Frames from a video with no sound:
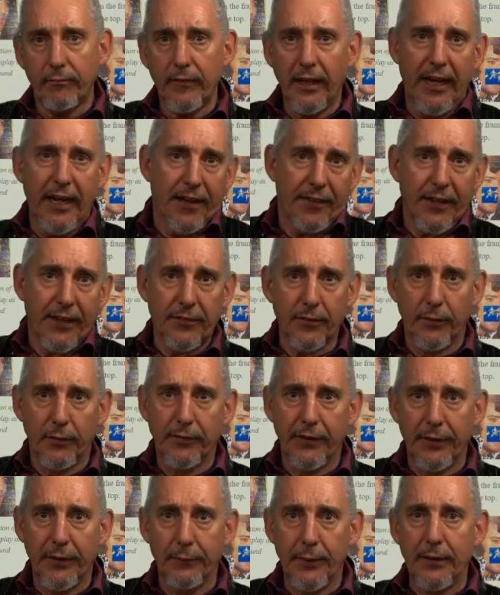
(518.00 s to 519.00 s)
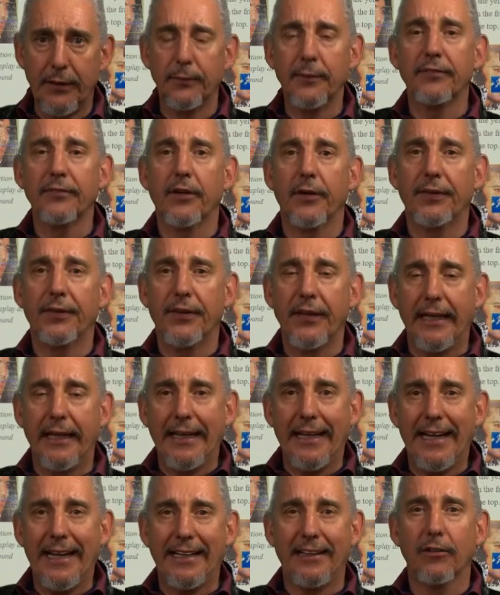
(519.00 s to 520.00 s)
Now that's all very well, we've got
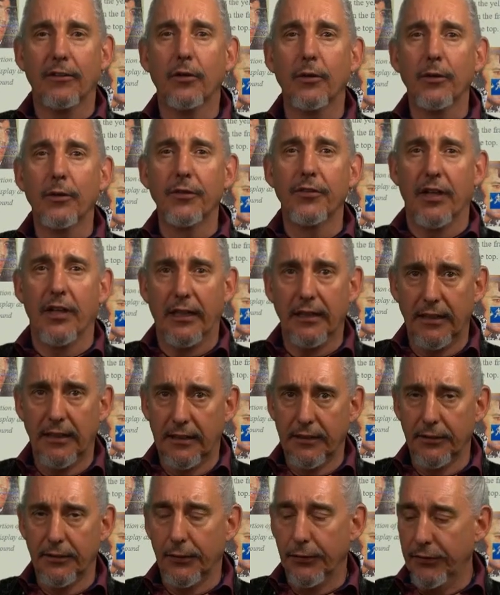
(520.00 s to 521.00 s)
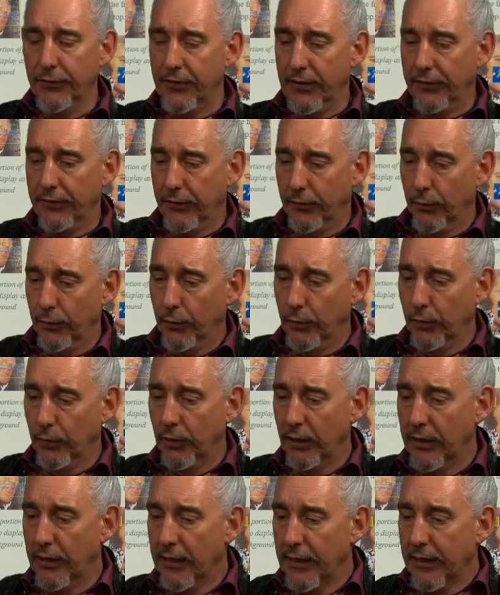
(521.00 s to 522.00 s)
the end user using the tool.